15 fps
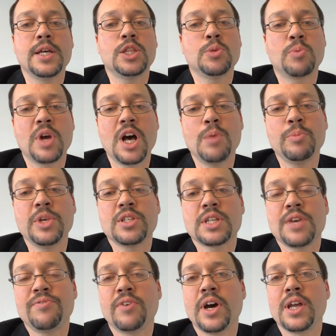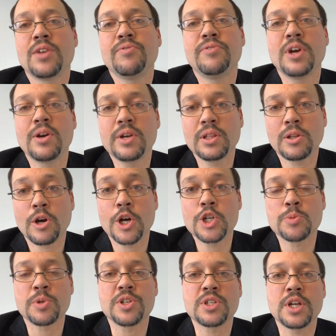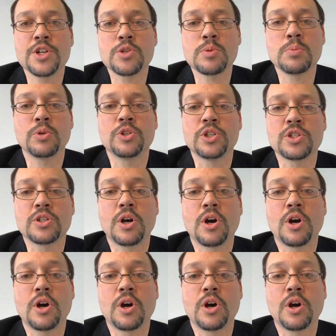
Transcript: The problem is I find a very large percentage of people just